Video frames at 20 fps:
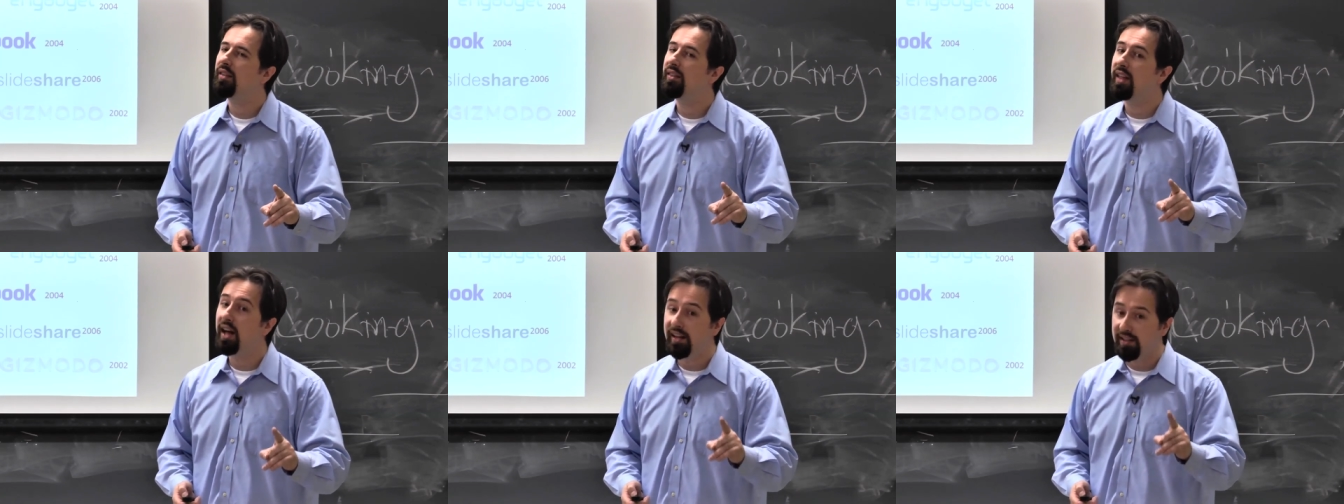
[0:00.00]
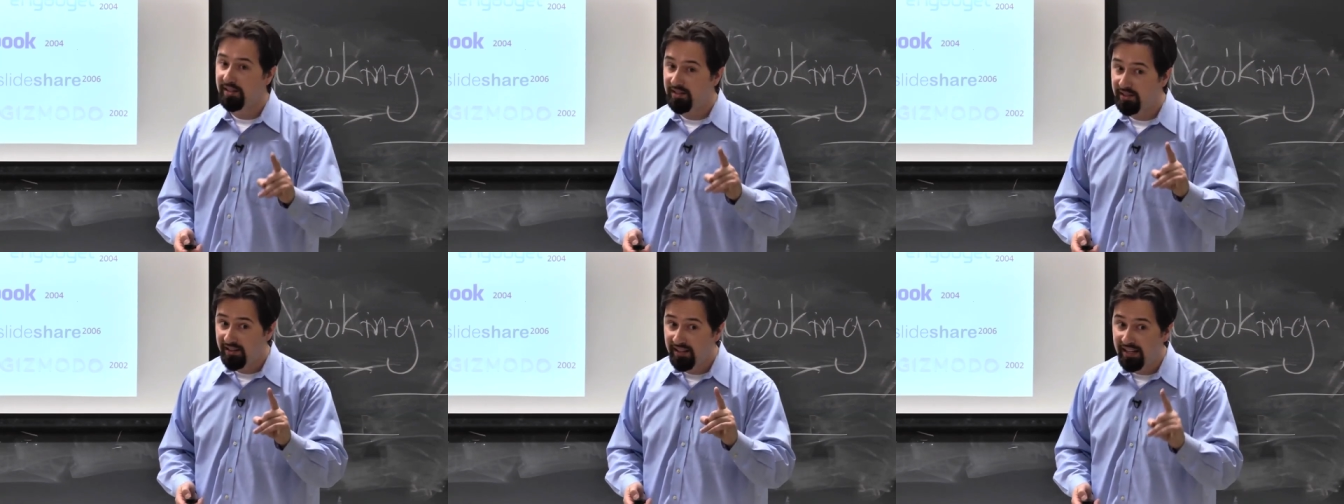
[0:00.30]
That
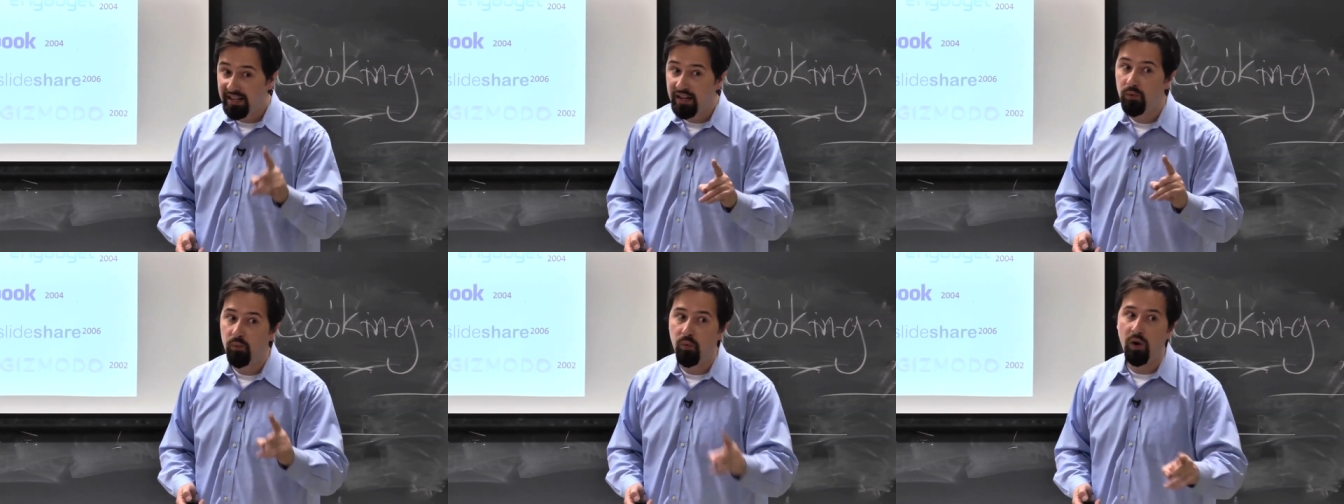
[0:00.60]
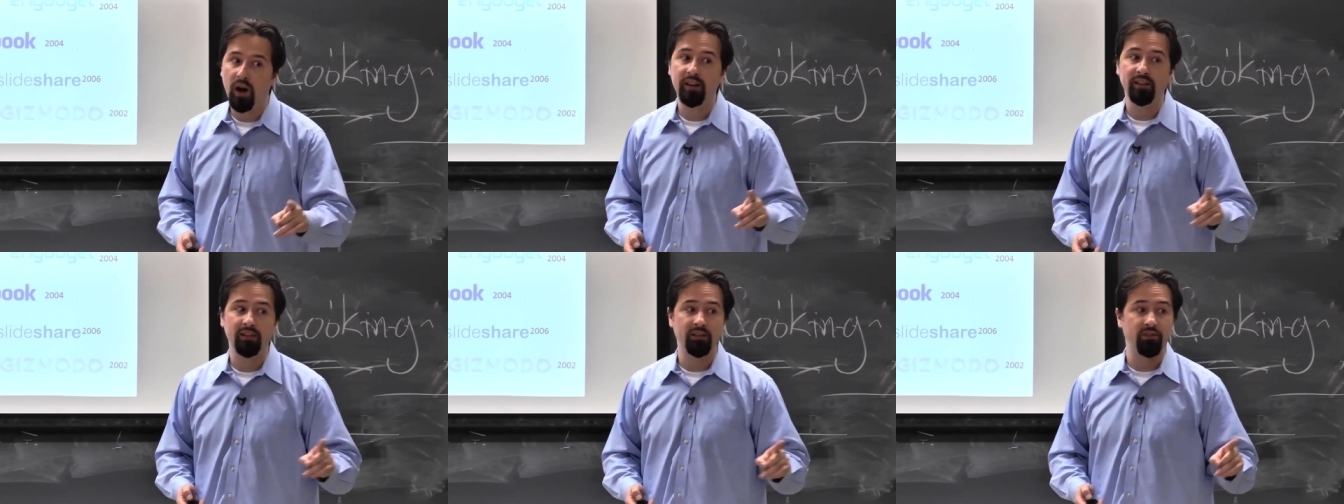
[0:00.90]
is the
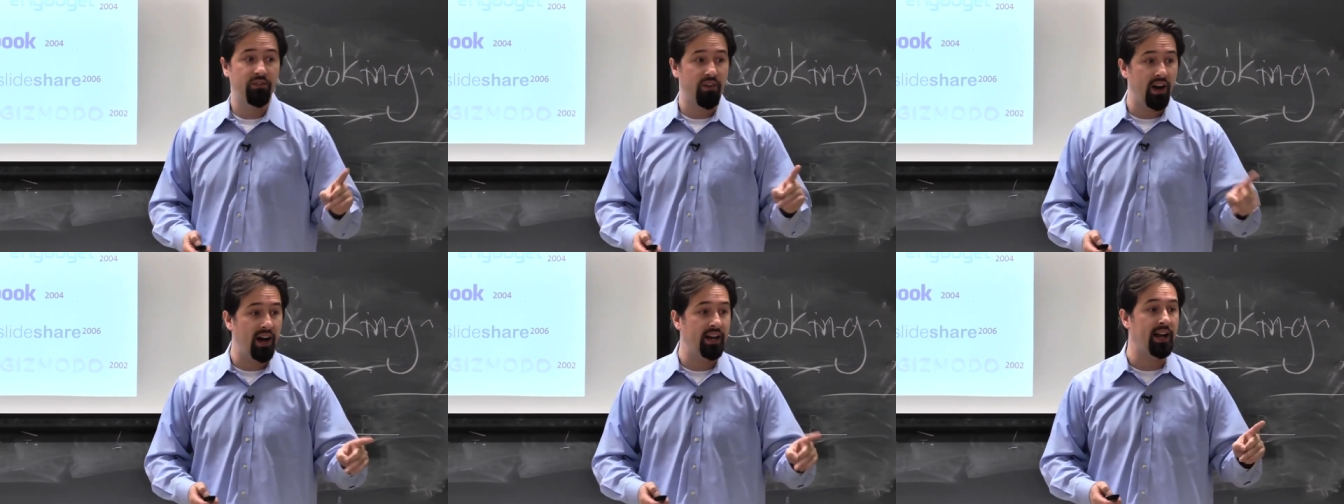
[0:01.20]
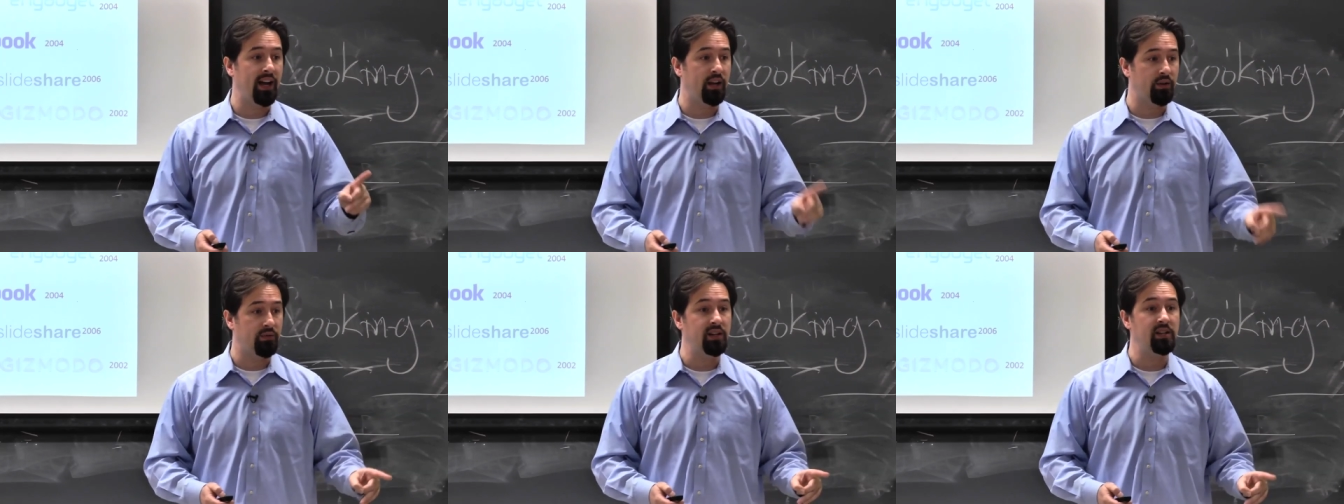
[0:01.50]
one
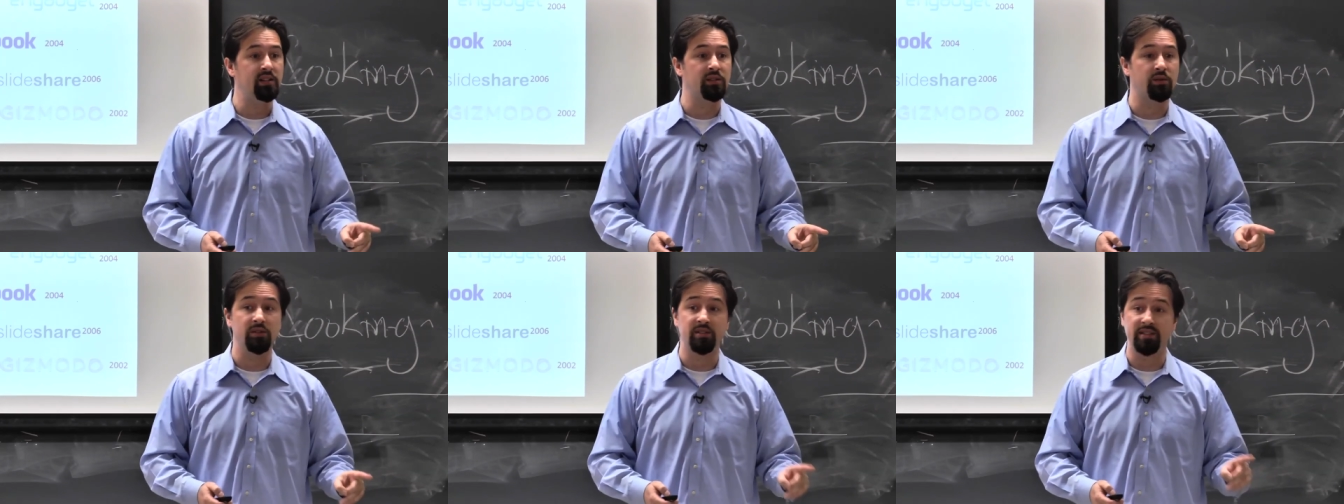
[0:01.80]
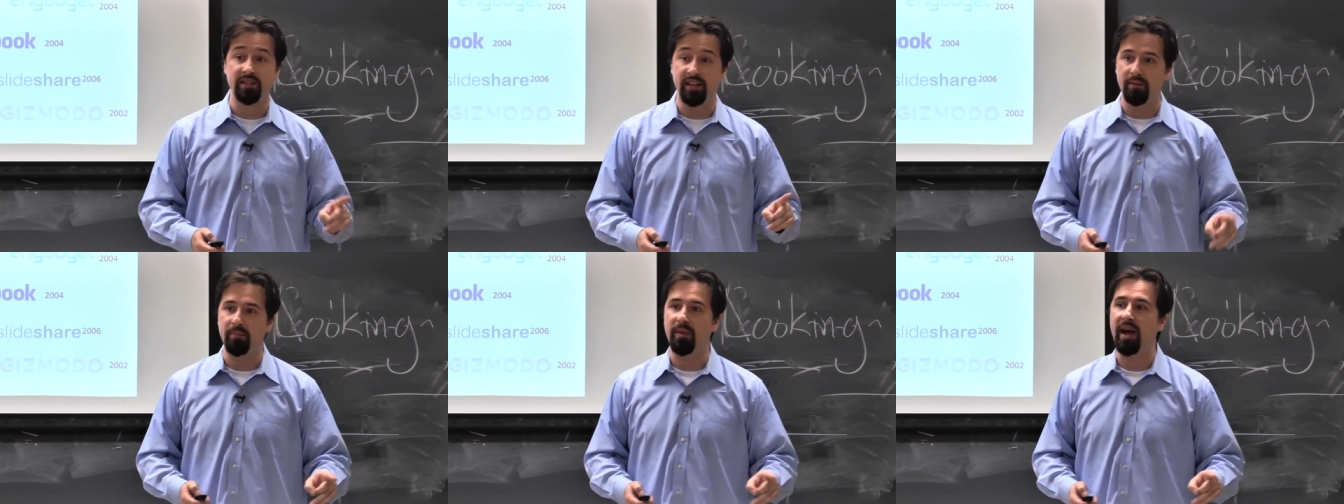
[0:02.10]
finite
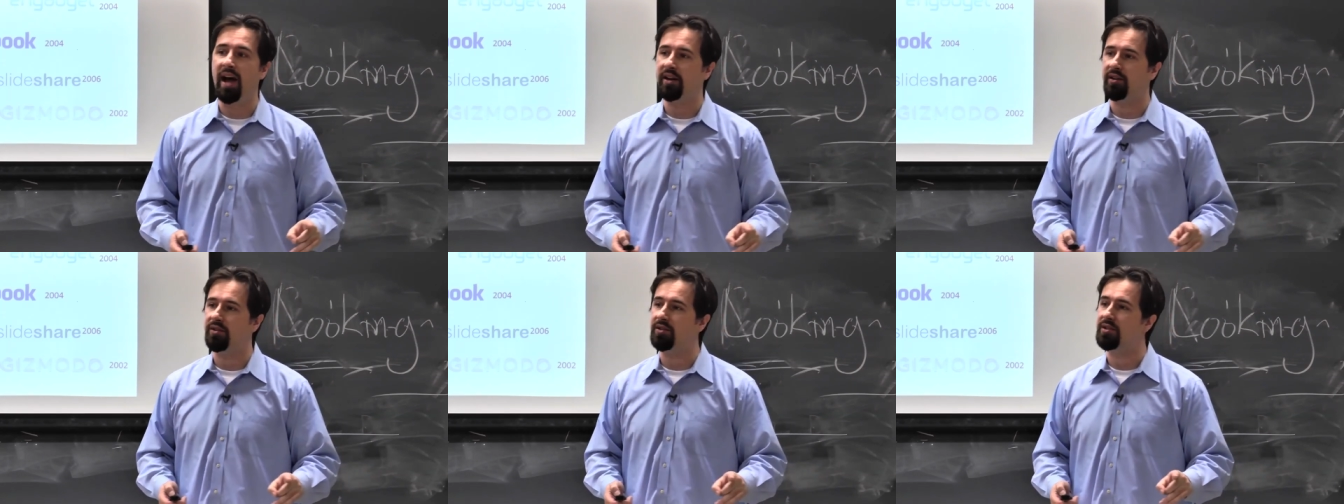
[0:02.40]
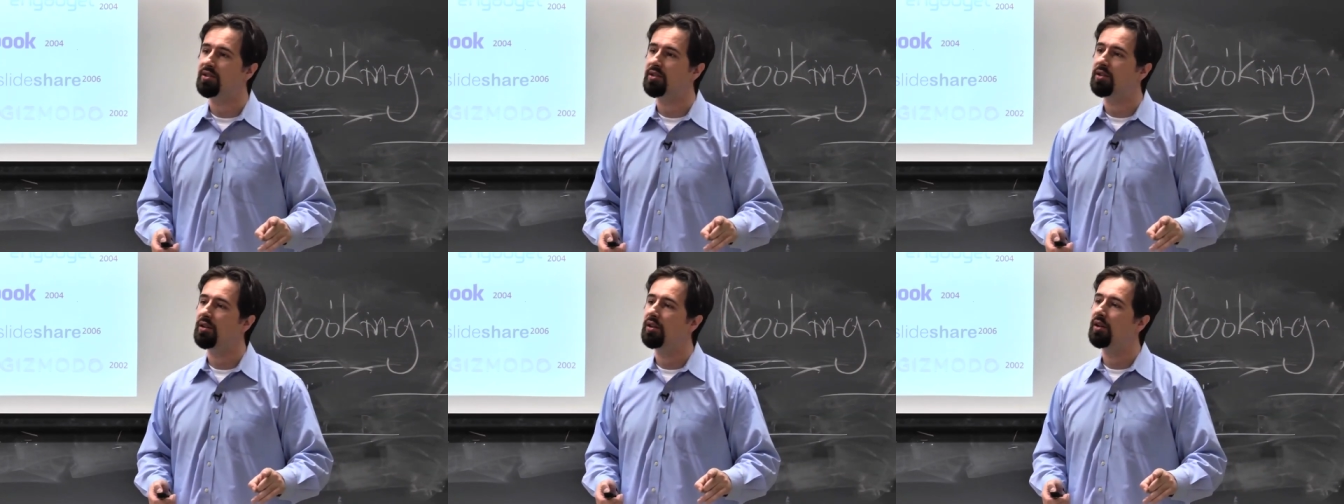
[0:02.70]
resource that
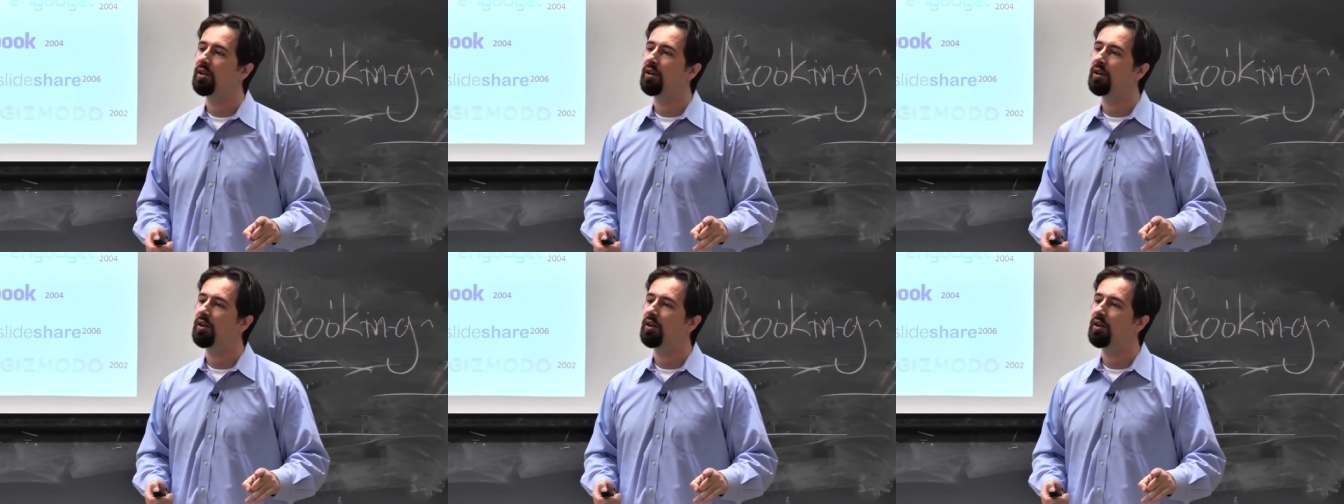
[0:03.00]
matters.